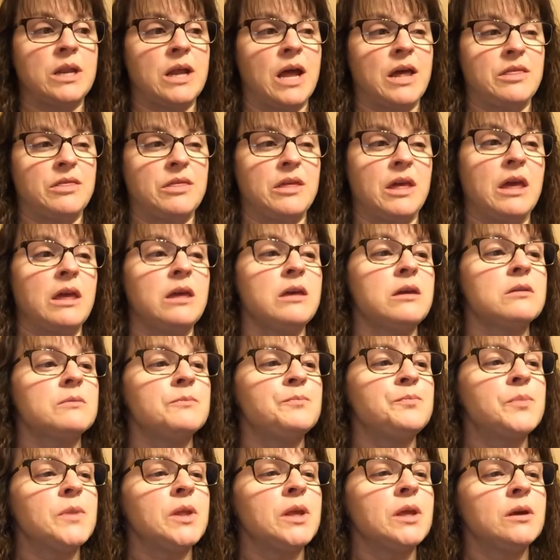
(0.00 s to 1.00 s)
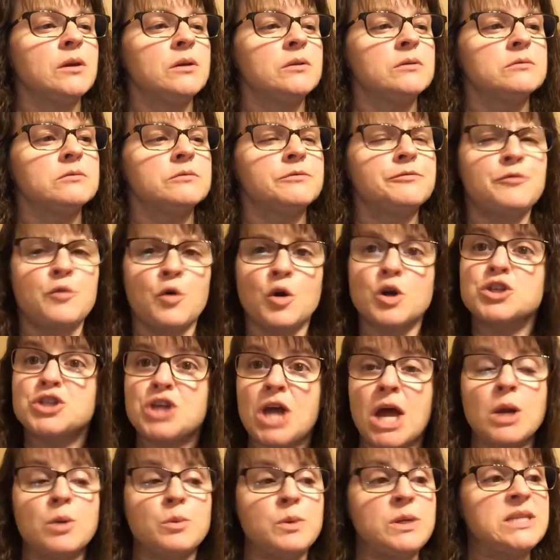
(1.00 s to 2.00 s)
I think.
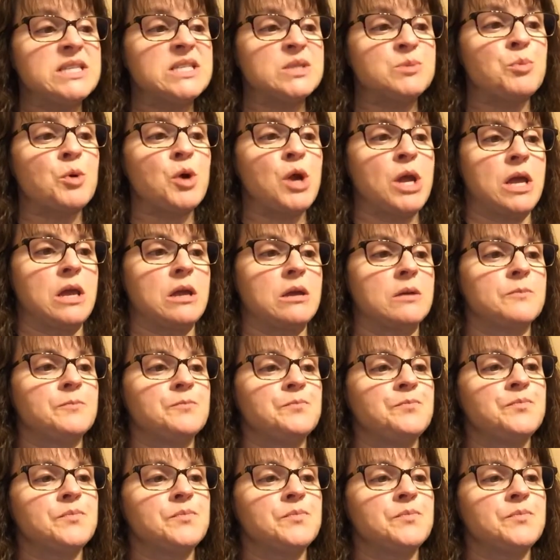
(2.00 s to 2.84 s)
Foreshadowing spring.